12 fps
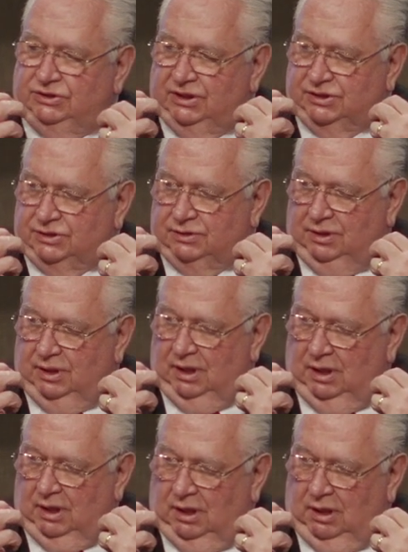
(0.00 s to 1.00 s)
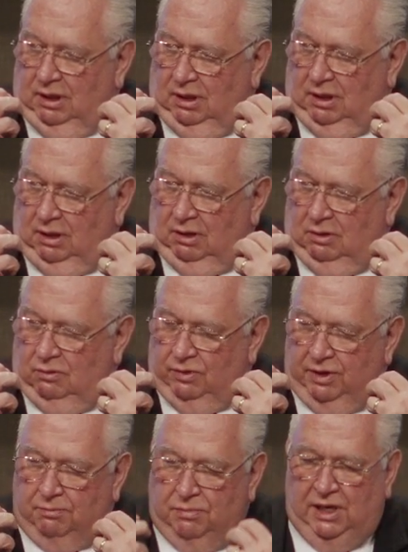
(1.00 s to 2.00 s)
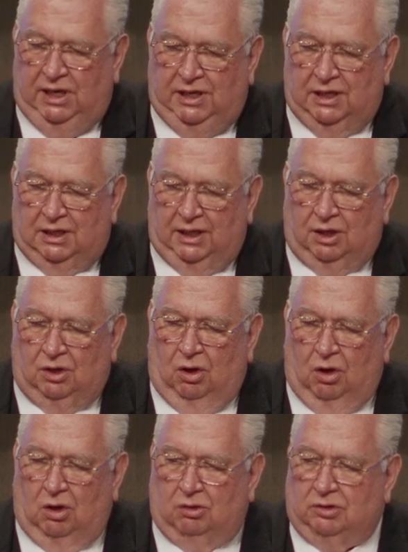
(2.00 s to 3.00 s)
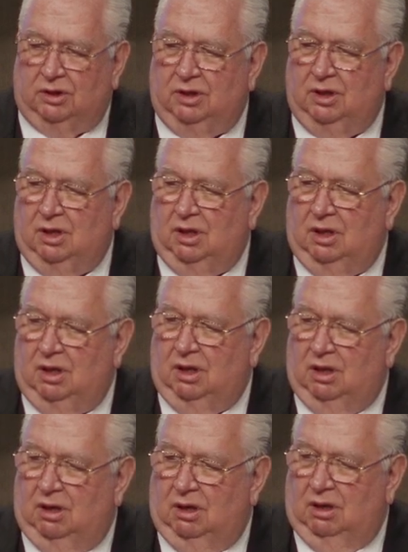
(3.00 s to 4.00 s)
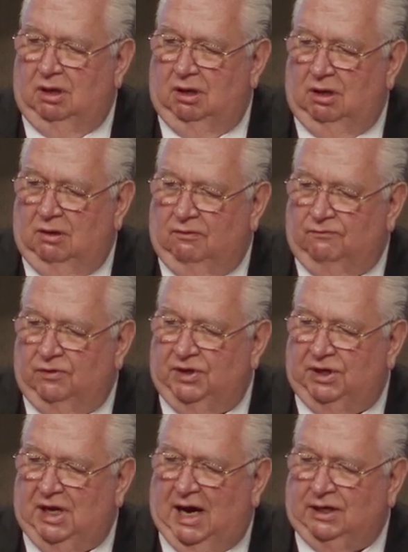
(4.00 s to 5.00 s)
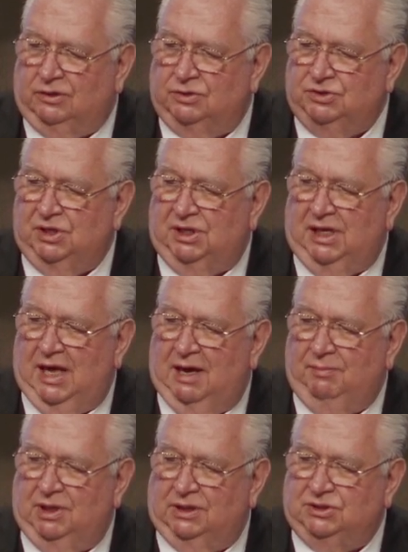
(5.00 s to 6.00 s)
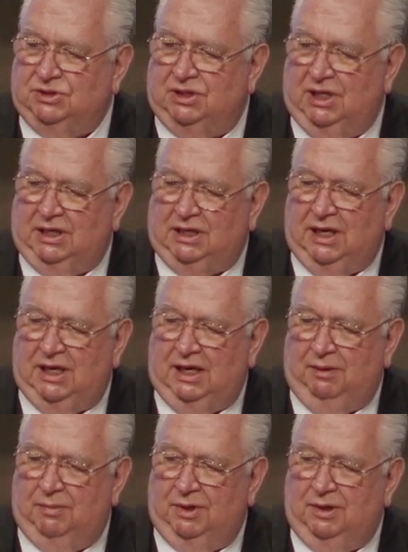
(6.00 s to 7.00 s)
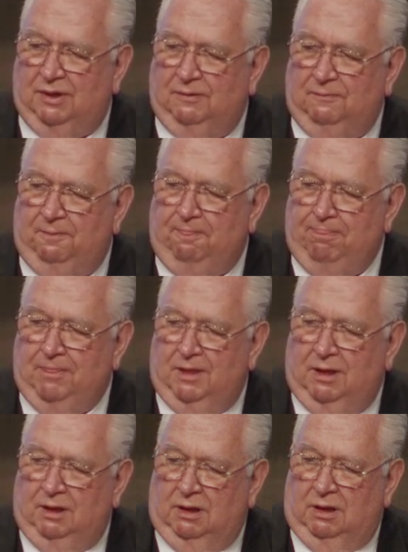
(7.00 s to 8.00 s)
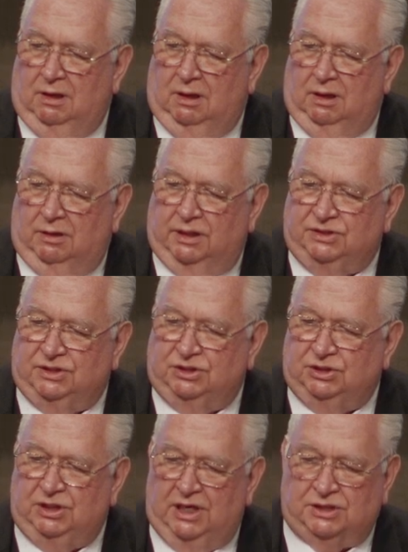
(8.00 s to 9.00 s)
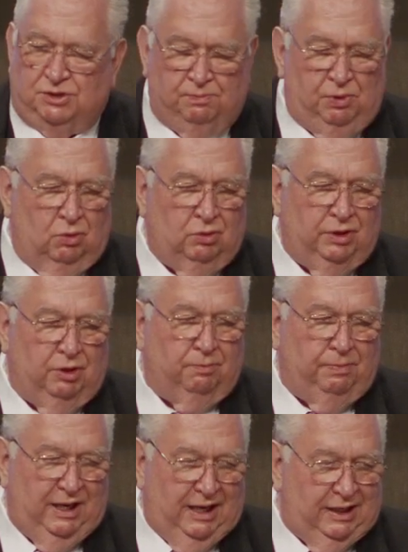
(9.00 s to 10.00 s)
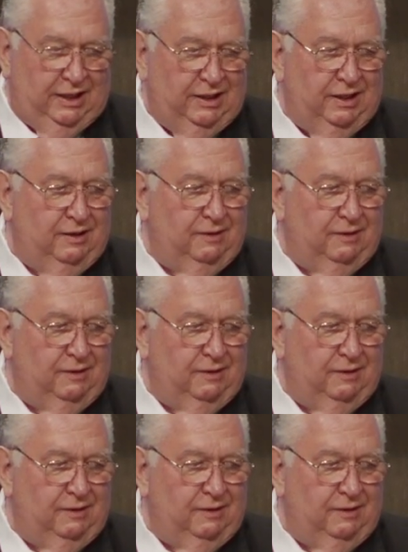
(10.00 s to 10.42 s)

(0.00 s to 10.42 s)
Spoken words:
just, we immediately called for the doctors and the ambulance, and they came, and they said, "She has polio bad."